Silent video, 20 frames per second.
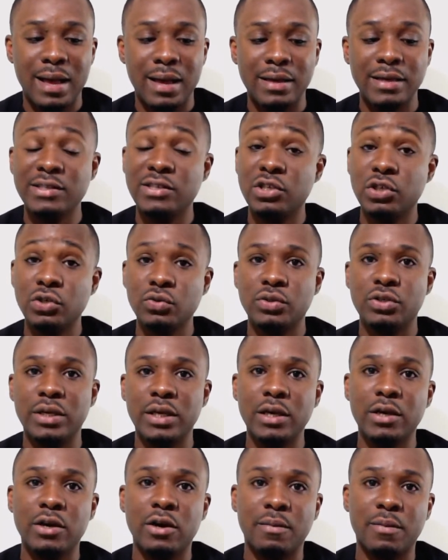He's new to
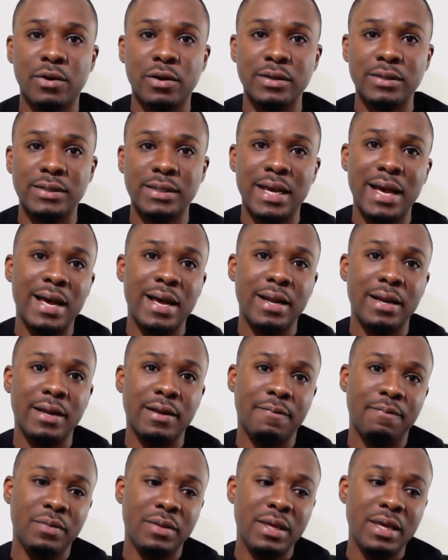e-commerce
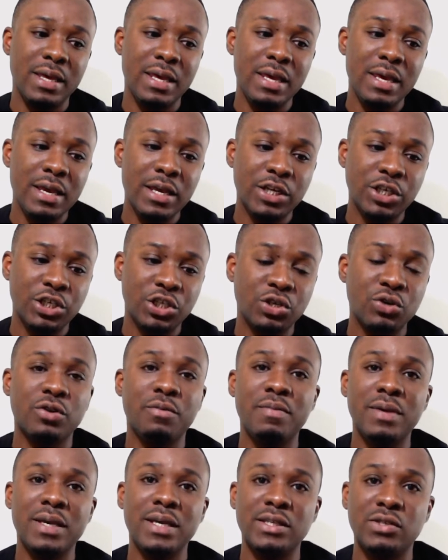and he
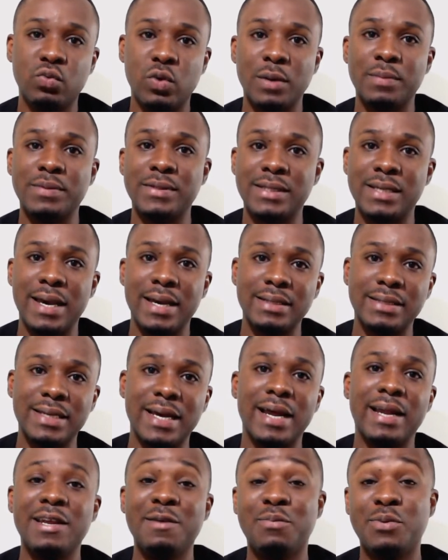showed me his website,
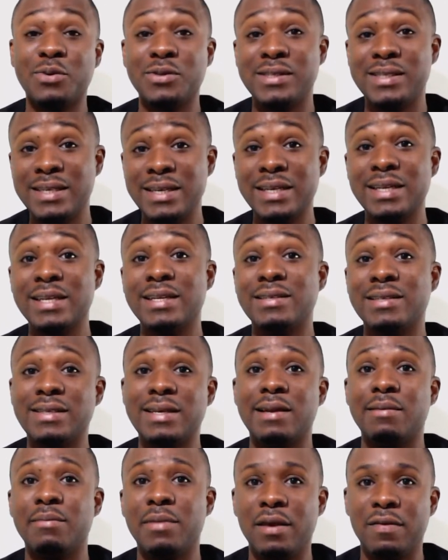and he proceeded to
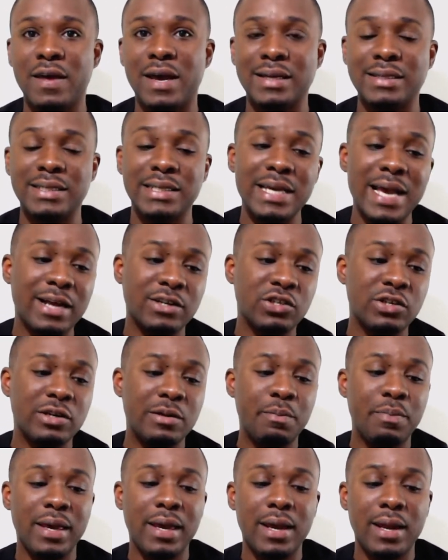tell me that he actually
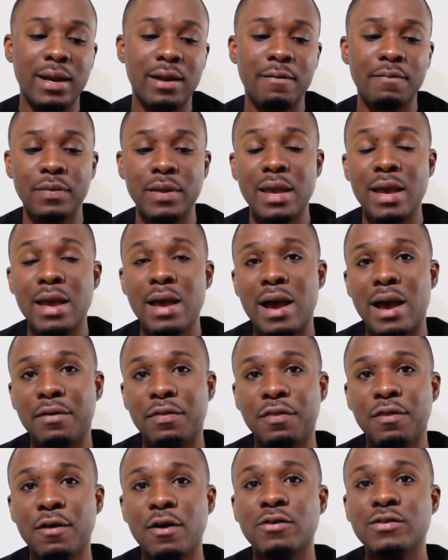paid
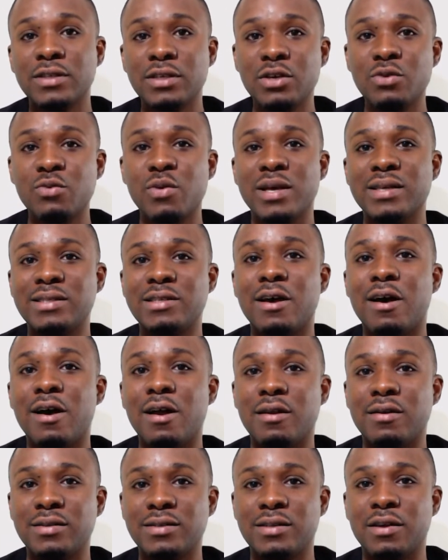
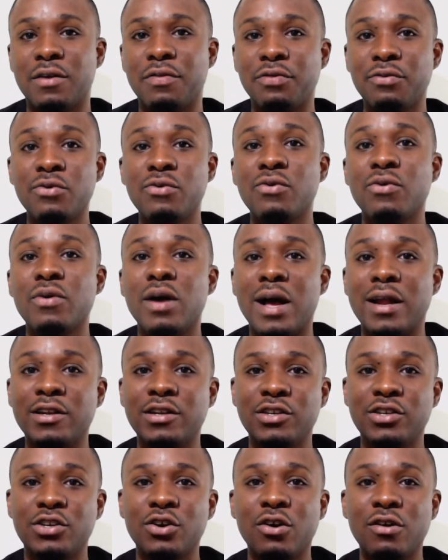$1,000 through a
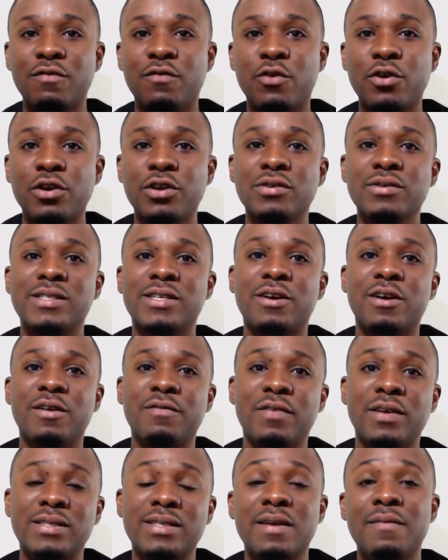done-for-you
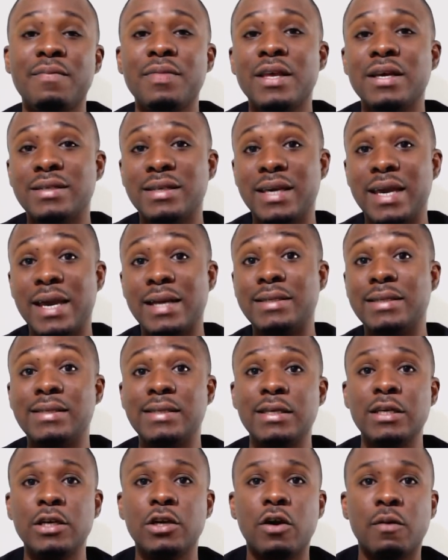service to get
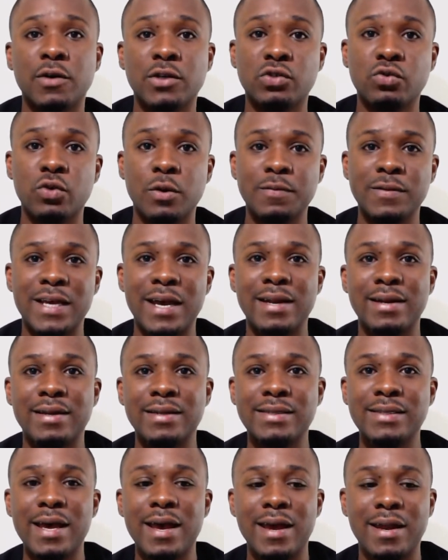his e-commerce website
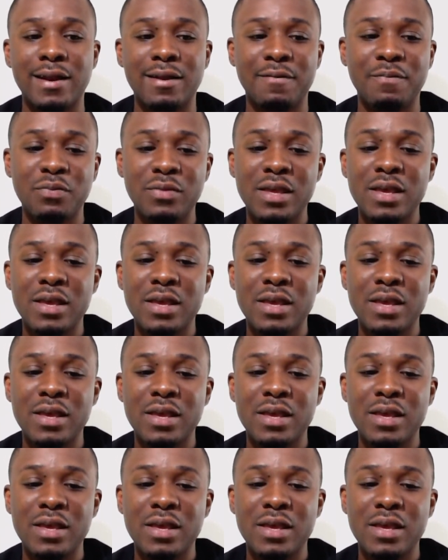designed.